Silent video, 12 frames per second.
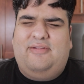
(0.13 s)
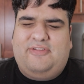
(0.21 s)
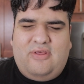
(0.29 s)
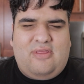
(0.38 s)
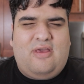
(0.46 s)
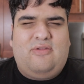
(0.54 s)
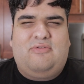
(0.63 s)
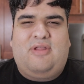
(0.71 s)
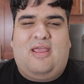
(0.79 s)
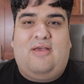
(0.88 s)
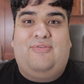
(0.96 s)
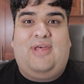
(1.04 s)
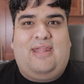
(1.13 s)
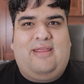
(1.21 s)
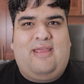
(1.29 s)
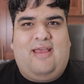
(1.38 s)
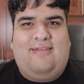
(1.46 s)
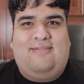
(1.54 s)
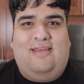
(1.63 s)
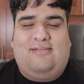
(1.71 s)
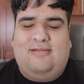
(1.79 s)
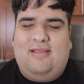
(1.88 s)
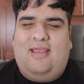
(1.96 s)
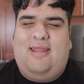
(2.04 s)
So the other day I was at a gas
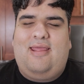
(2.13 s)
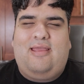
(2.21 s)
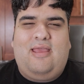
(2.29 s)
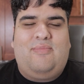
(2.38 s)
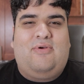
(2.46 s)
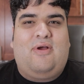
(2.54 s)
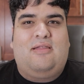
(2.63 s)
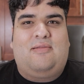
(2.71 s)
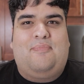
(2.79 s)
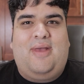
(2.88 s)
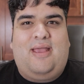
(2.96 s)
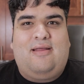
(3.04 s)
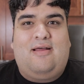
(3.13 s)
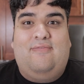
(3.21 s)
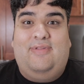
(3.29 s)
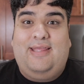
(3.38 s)
station and I came across a packet of